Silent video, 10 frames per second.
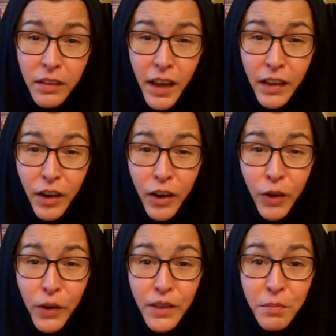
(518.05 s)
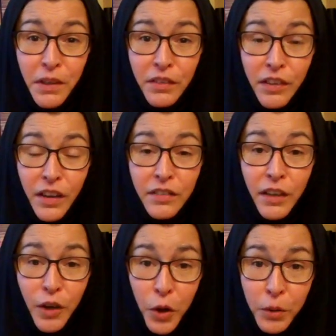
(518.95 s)
that are going to be discussed
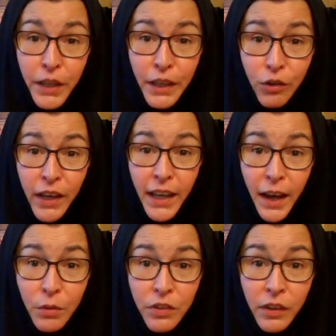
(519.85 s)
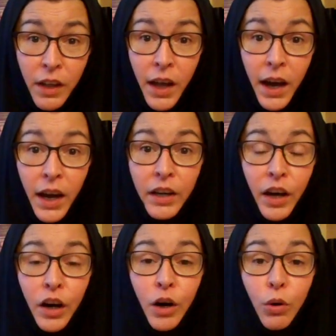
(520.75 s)
at the Holy and Great Council on
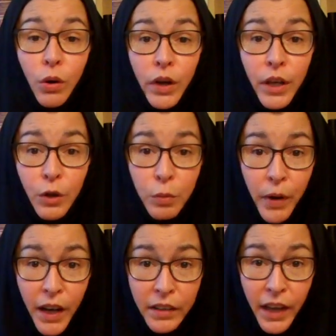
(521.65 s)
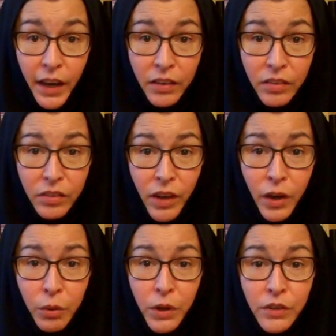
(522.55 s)
our audio podcasts.
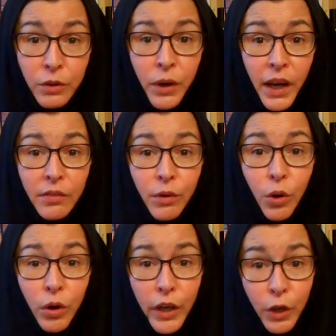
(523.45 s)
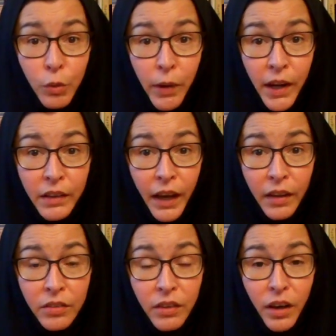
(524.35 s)
We do have audio
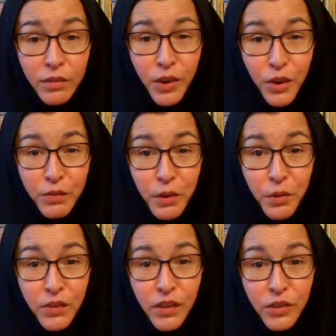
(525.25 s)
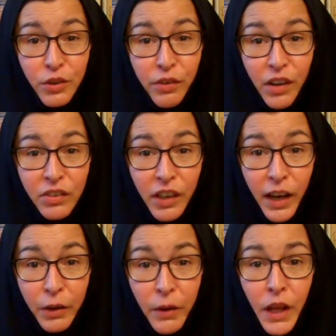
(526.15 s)
podcasts of Coffee with Sister Vassa
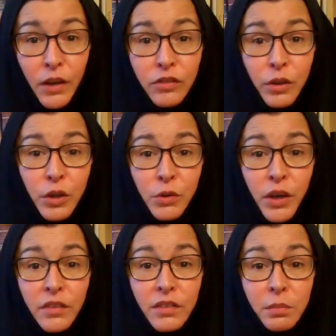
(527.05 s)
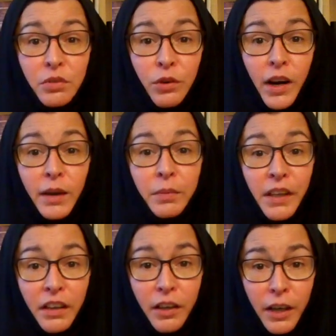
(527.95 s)
now, so you can subscribe
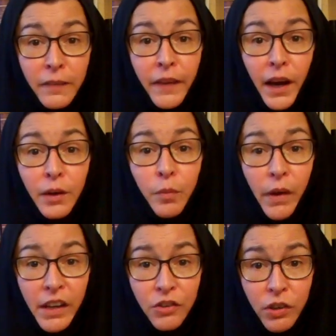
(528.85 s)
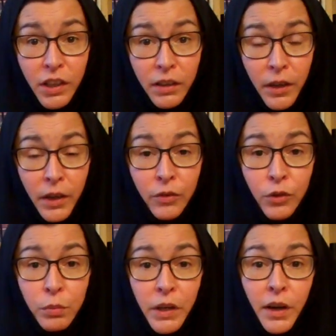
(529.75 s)
here on Patreon
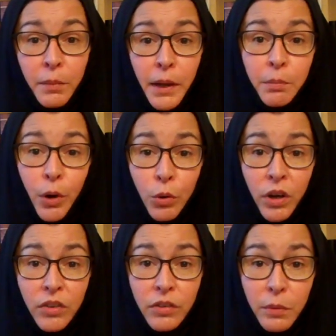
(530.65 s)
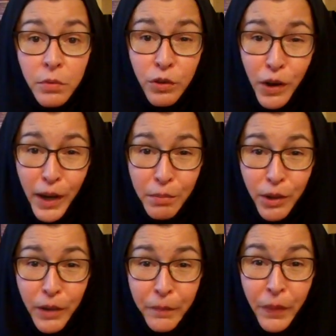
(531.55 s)
to become a bonus
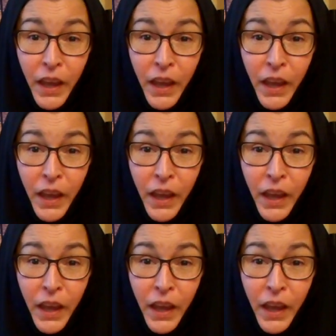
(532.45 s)
subscriber,